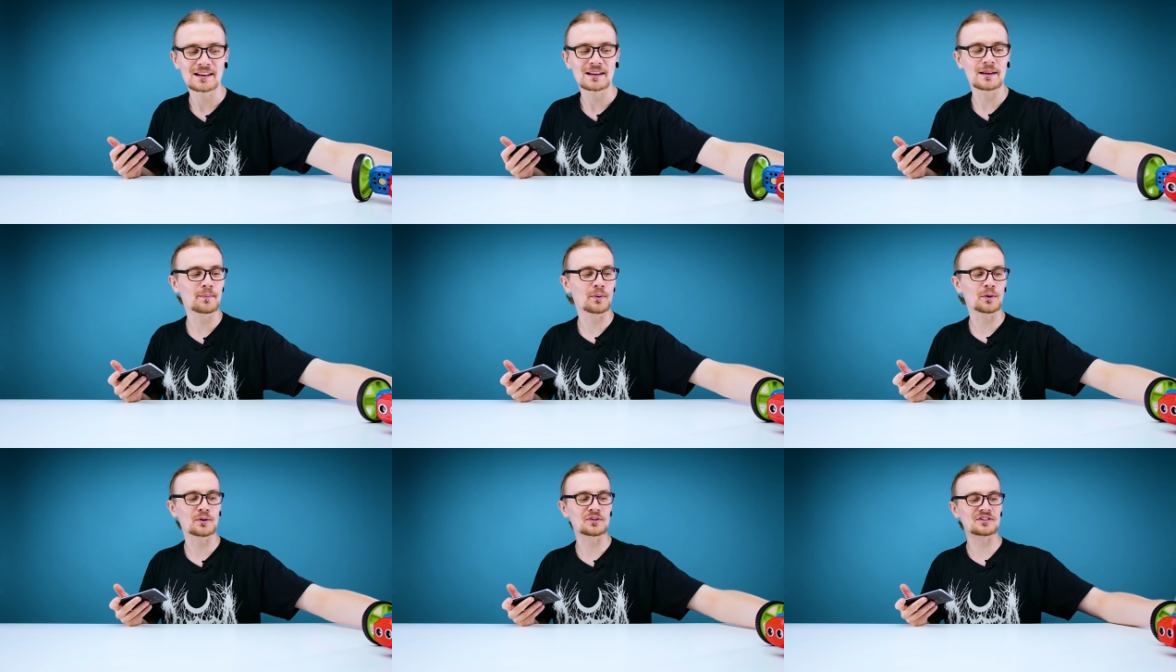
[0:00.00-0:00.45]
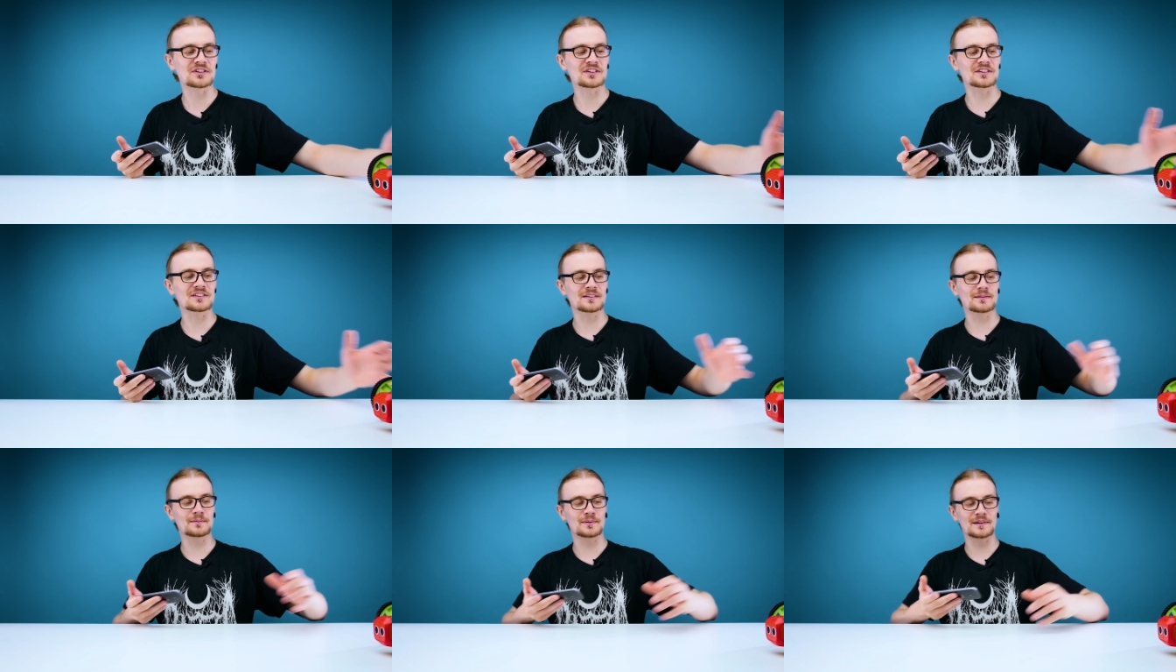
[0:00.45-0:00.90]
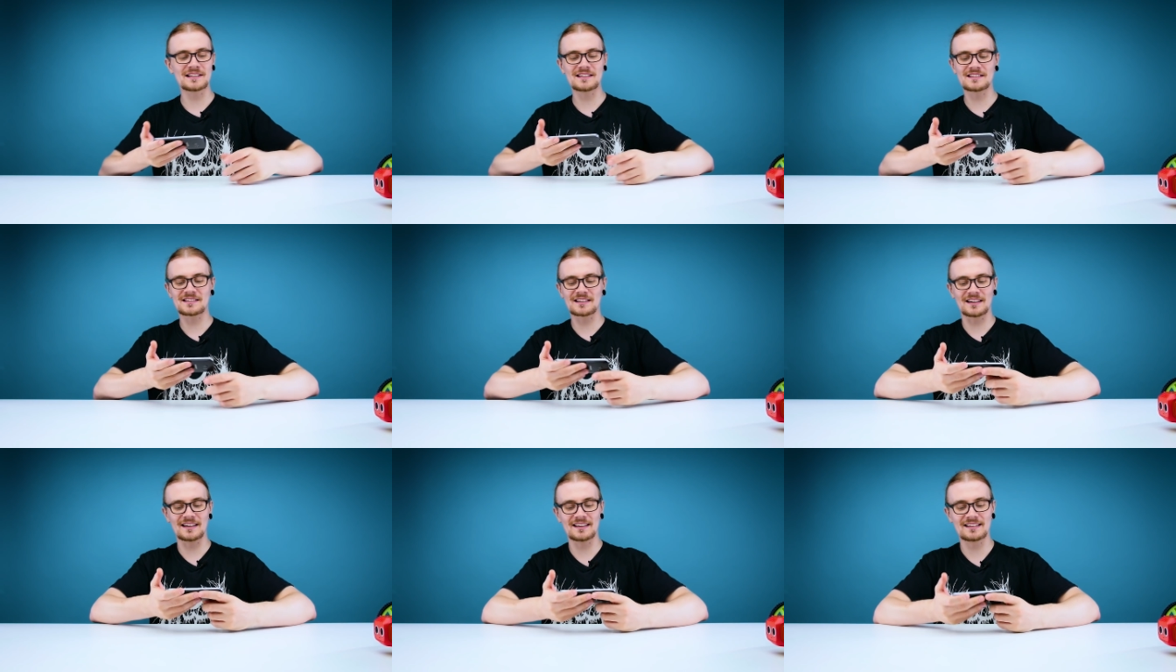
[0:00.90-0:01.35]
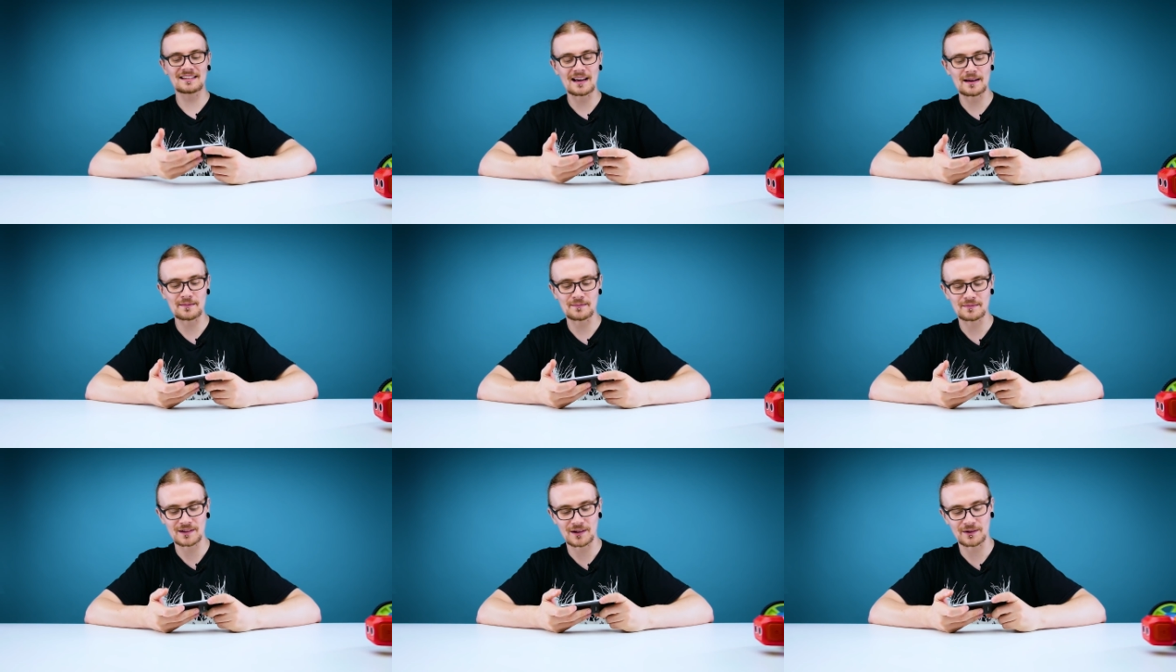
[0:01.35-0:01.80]
The poor dude. He just can't
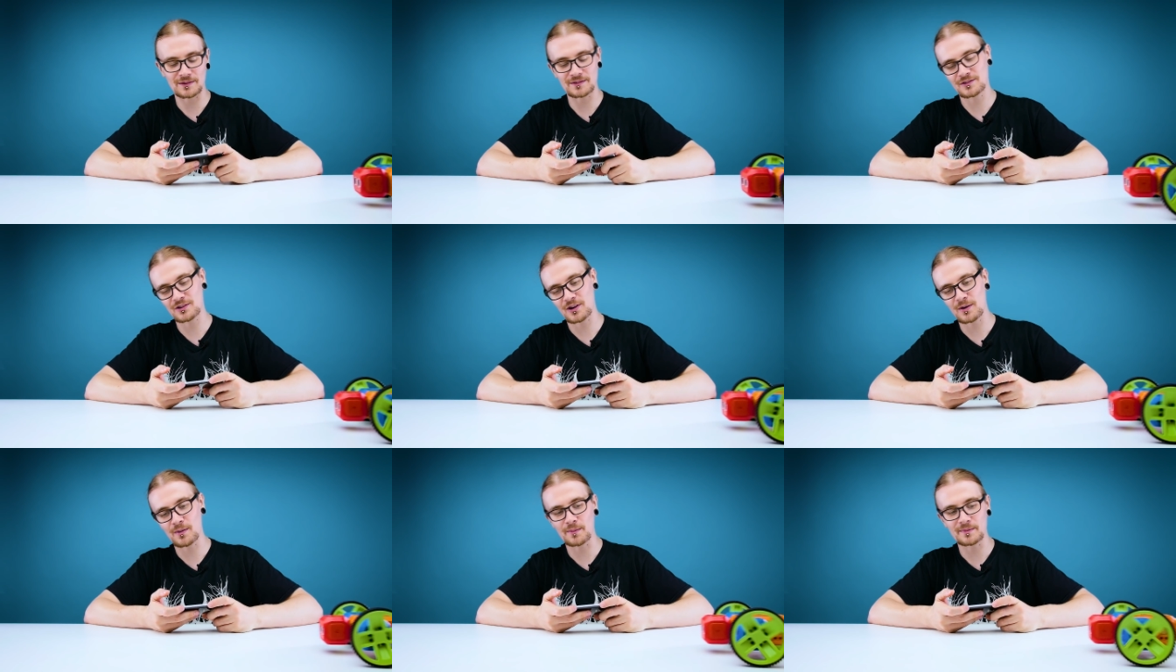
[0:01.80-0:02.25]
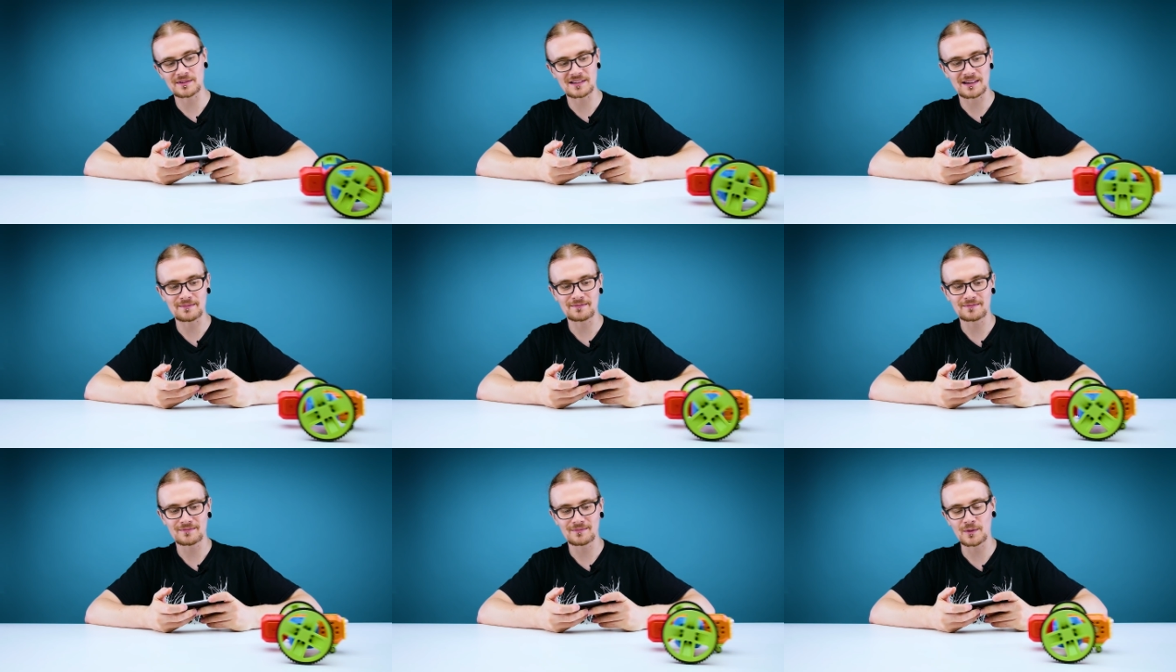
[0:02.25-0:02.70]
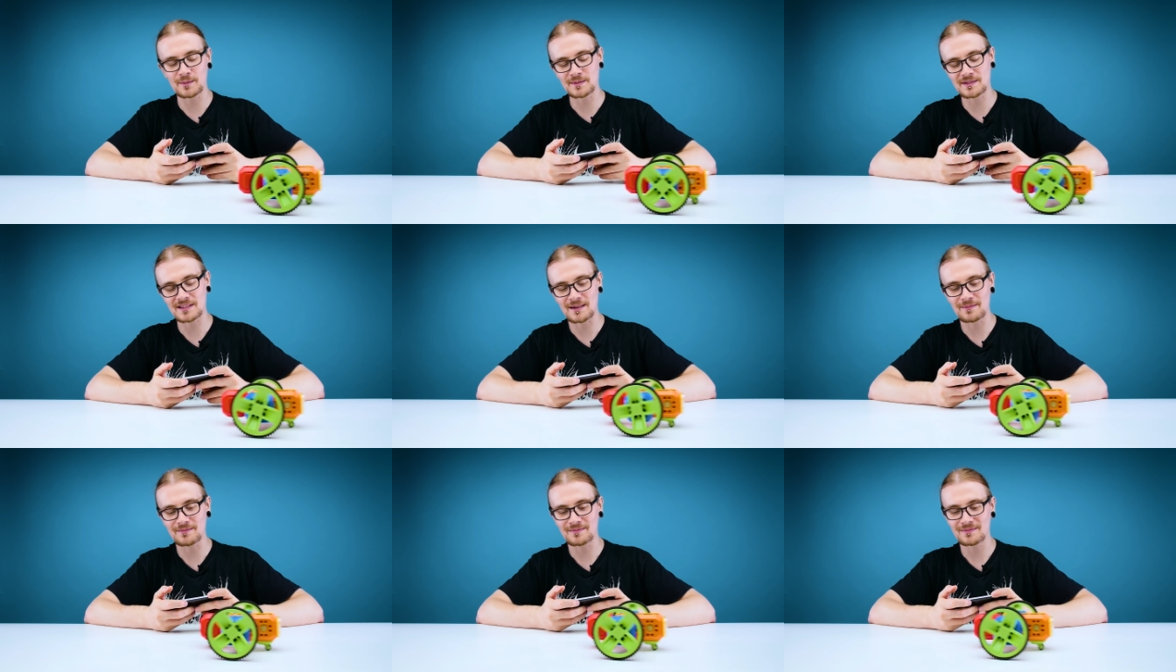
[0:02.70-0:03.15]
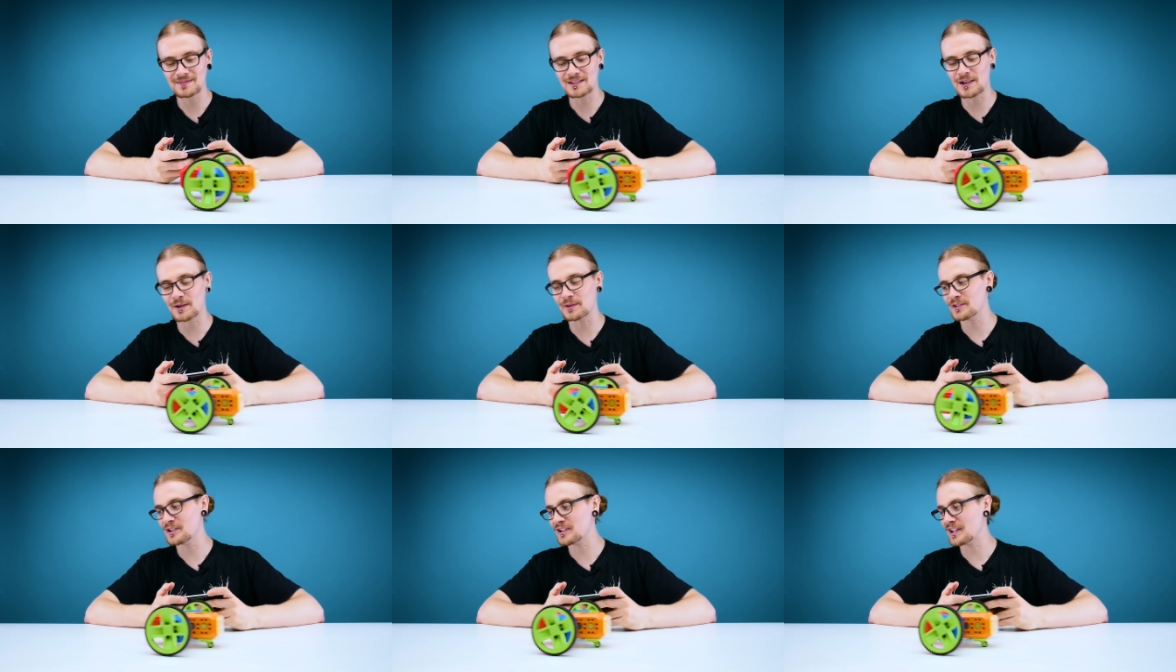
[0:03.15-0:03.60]
escape. Go on, try one more time. One more time. Go
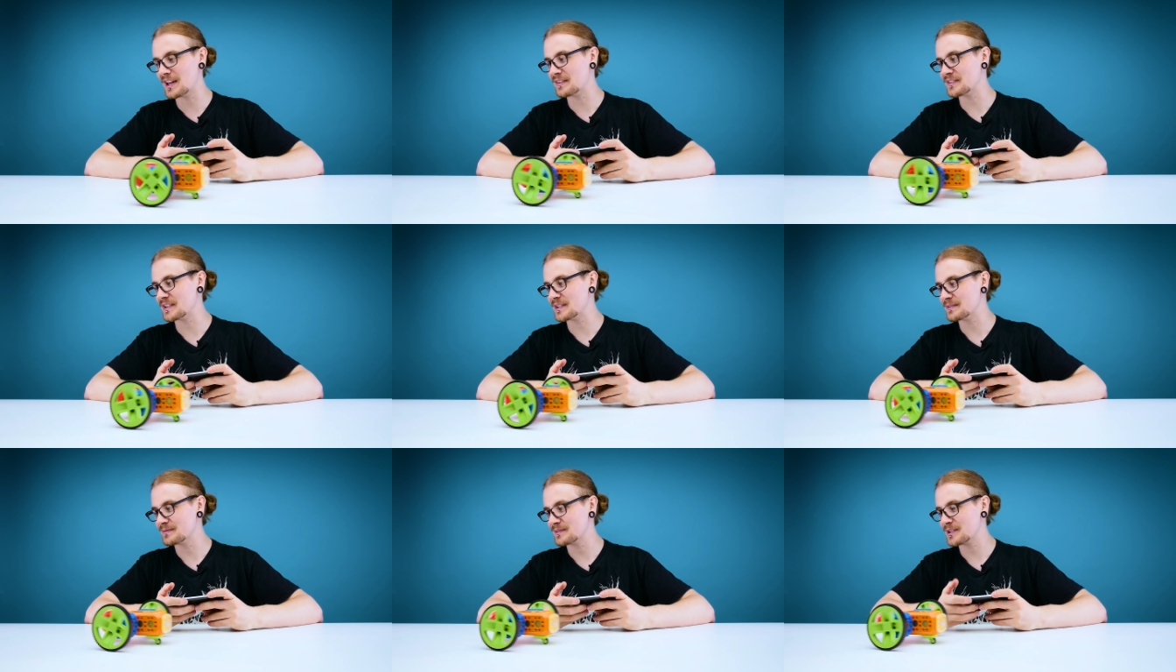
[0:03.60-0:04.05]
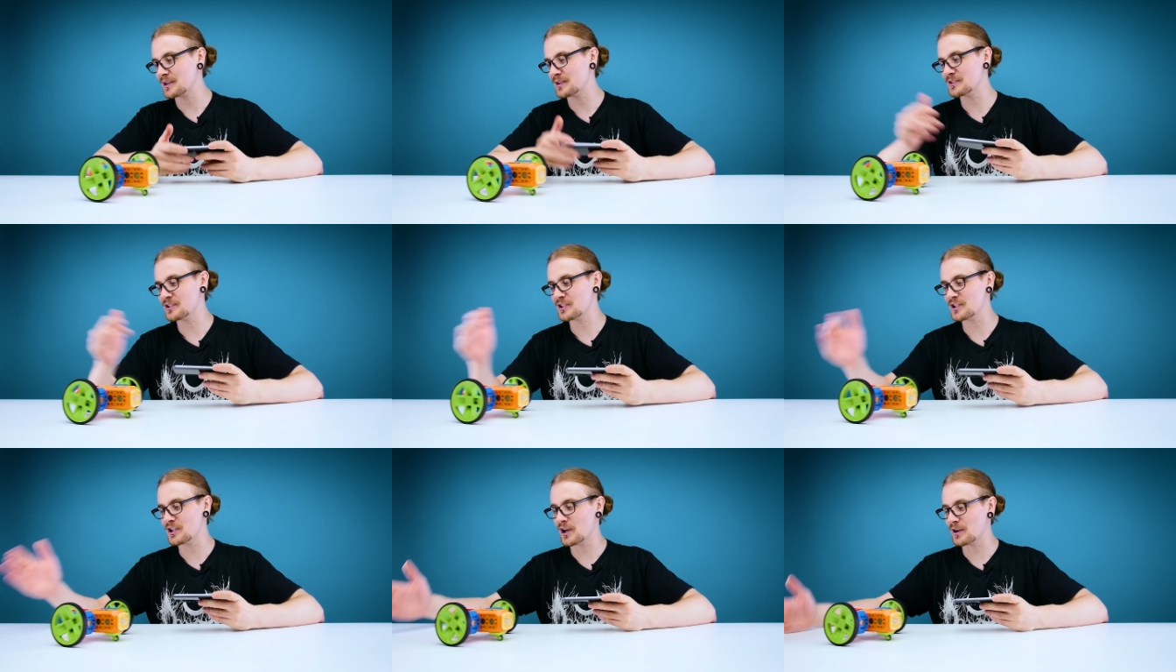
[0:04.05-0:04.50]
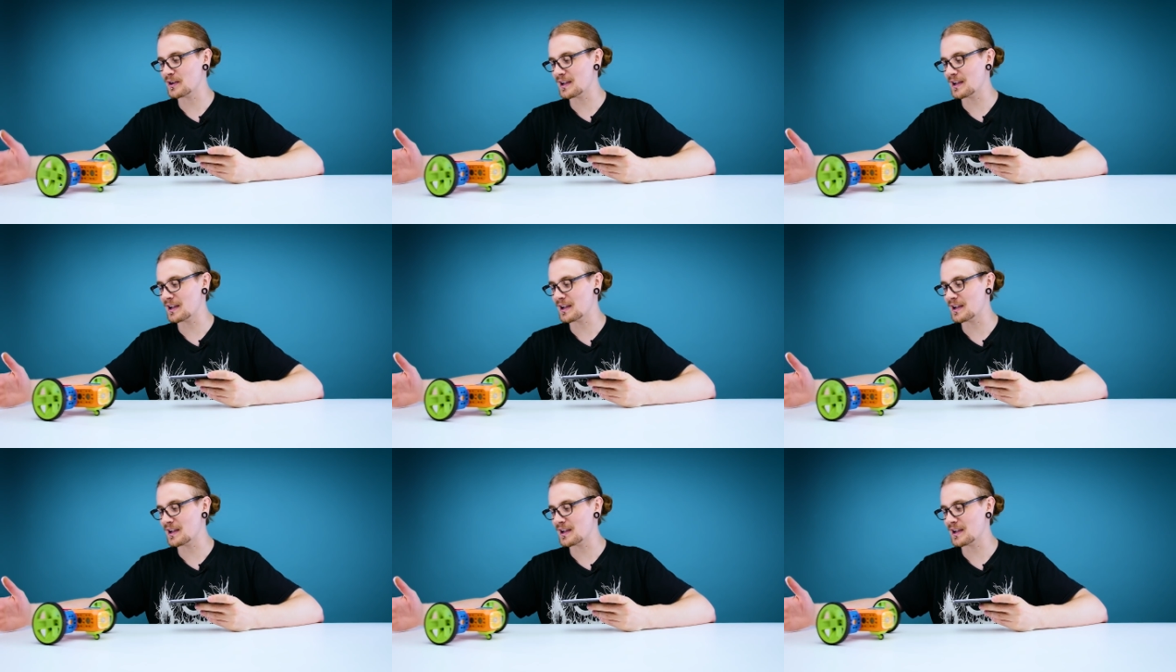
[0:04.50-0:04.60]
on, you can have it. Go on, you can go.